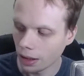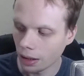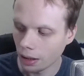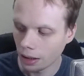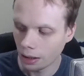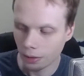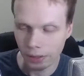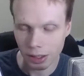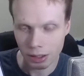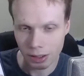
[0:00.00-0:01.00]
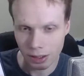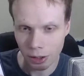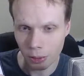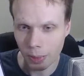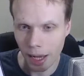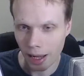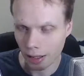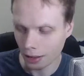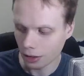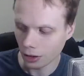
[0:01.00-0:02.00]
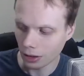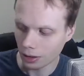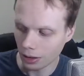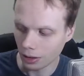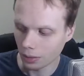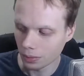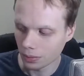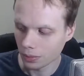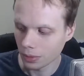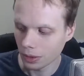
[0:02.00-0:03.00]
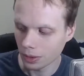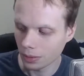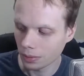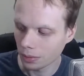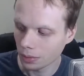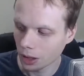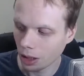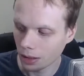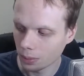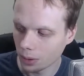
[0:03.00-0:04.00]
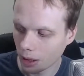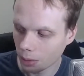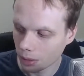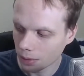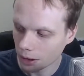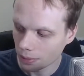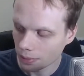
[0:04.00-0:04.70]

it'll eventually go bad and start, causing problems.